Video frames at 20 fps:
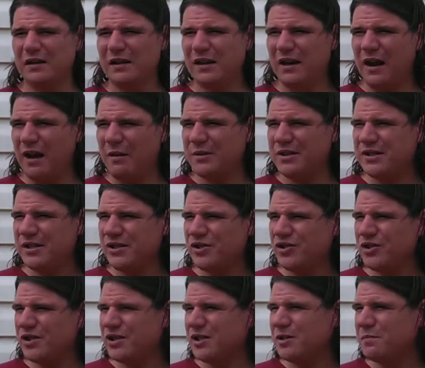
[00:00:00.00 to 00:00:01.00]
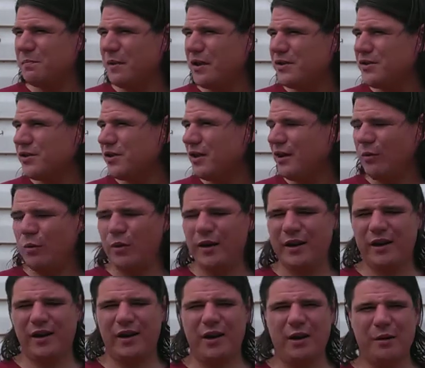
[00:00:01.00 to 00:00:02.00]
competition, especially when
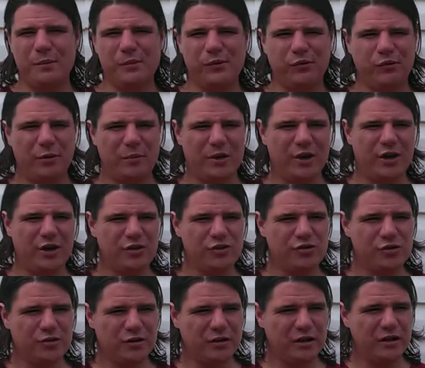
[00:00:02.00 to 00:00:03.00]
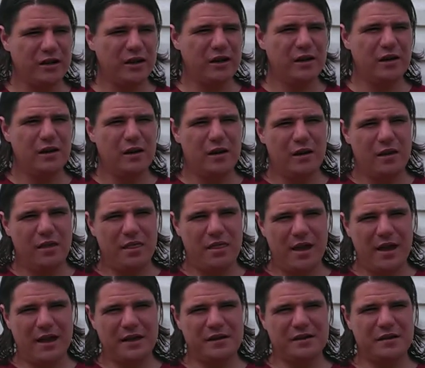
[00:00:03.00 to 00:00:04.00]
it comes from a country
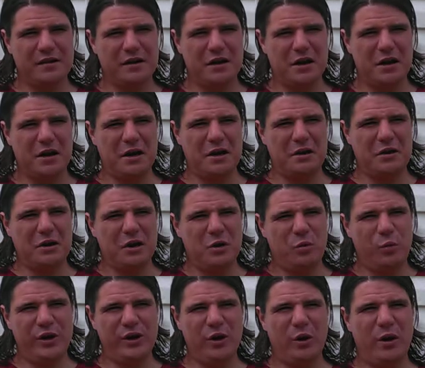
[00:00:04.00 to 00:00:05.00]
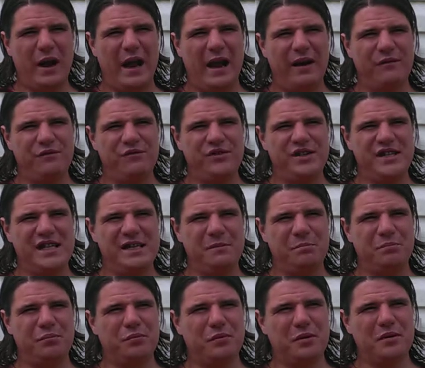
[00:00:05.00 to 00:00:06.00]
that we don't have
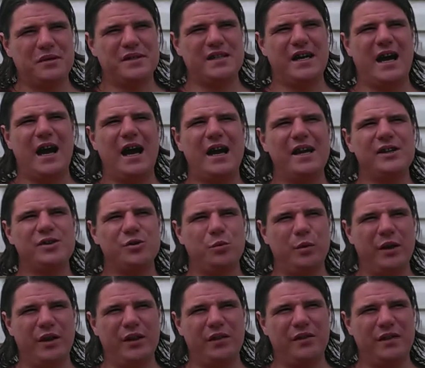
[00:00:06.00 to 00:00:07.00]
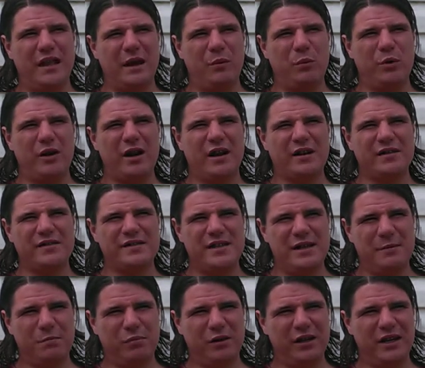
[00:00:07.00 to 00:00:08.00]
deep ties with, that we're not
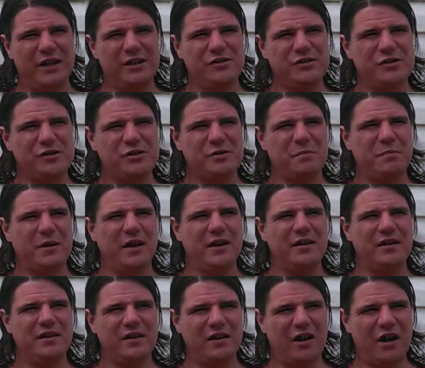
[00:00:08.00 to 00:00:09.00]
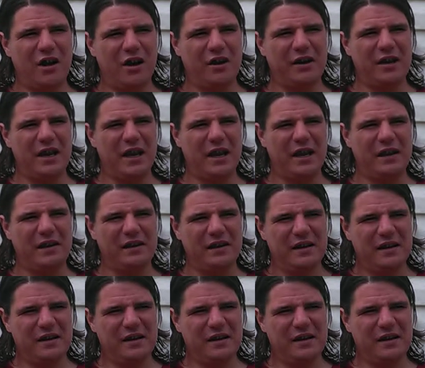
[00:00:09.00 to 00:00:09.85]
deeply interdependent on, and